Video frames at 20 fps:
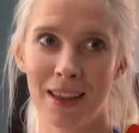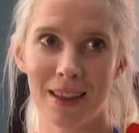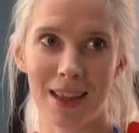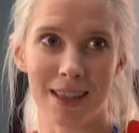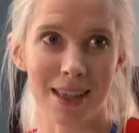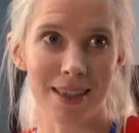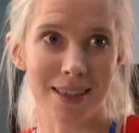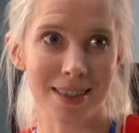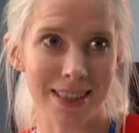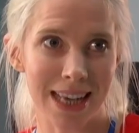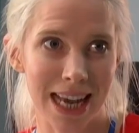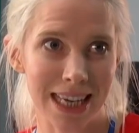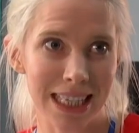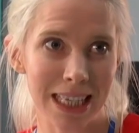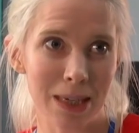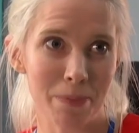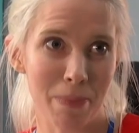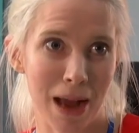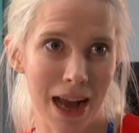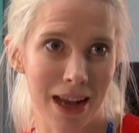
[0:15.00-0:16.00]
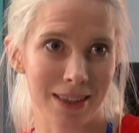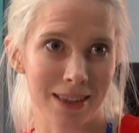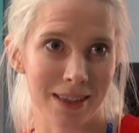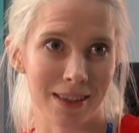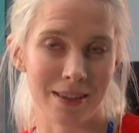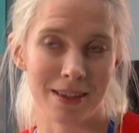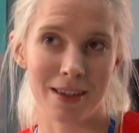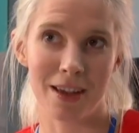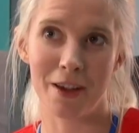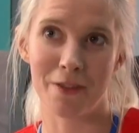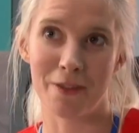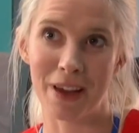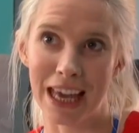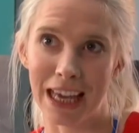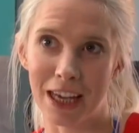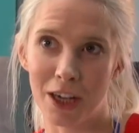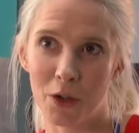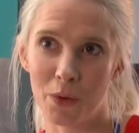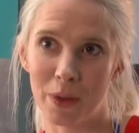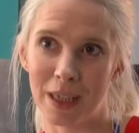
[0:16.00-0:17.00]
There's a steady pattern of
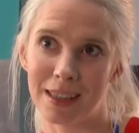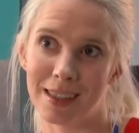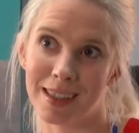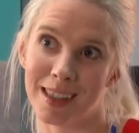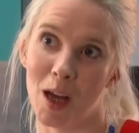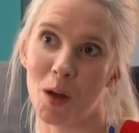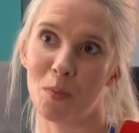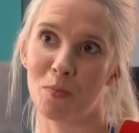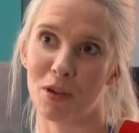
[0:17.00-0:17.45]
increased cell